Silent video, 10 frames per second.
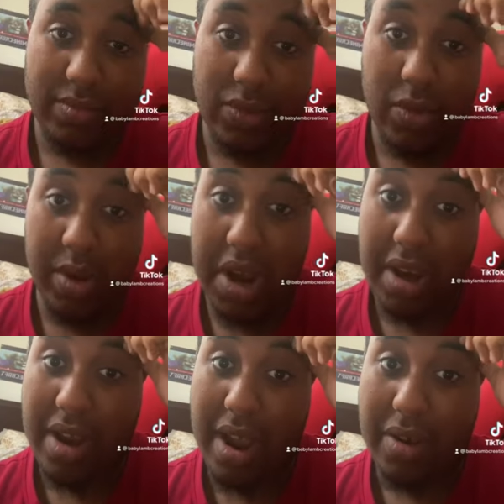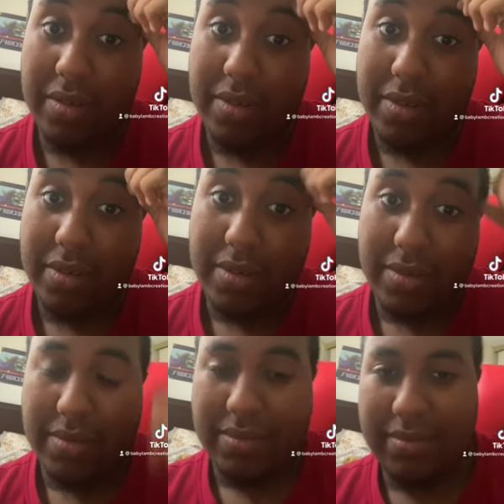Who we got now?
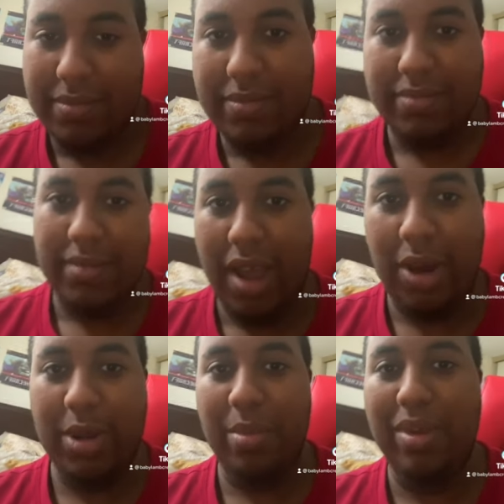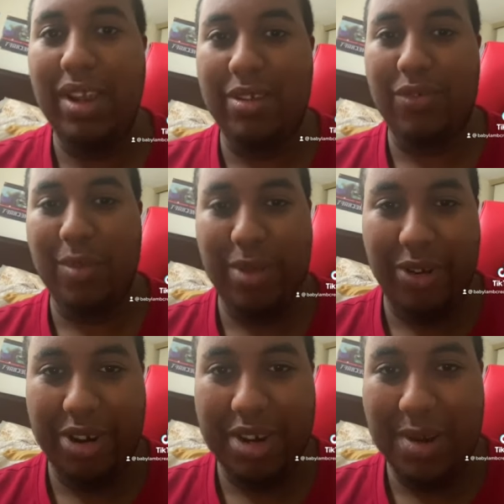Oh, the Beast from
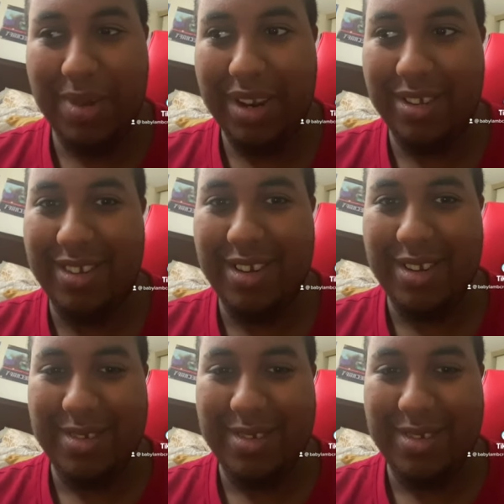Beauty and the Beast.